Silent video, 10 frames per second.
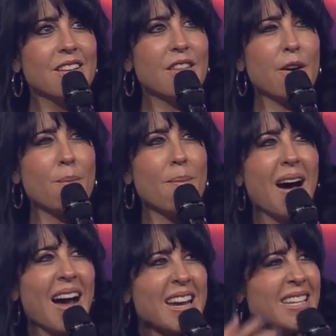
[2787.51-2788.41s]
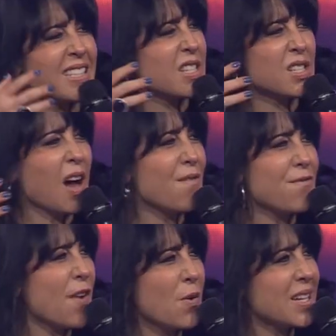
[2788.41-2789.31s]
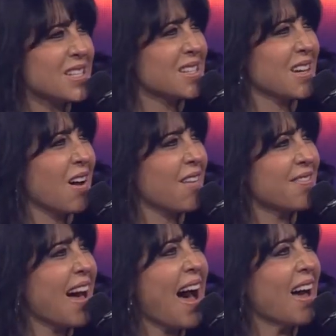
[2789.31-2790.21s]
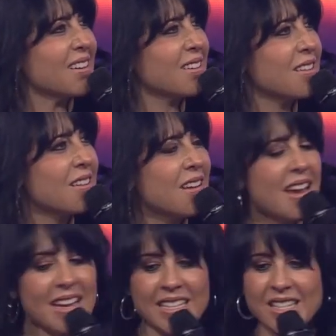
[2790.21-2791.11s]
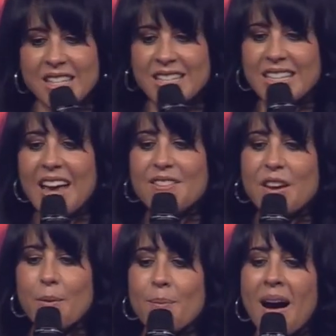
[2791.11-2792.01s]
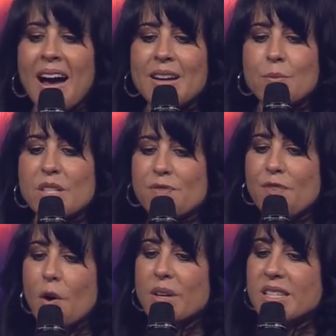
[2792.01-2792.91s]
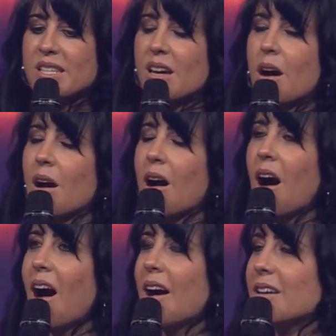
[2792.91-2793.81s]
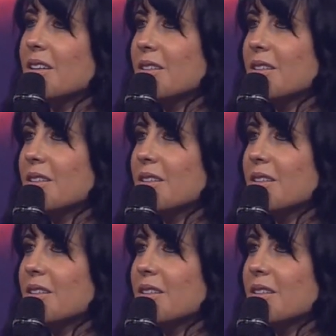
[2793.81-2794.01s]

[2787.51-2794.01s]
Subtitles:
Their mind had stopped focusing on that. And instead, their mind was focusing on God.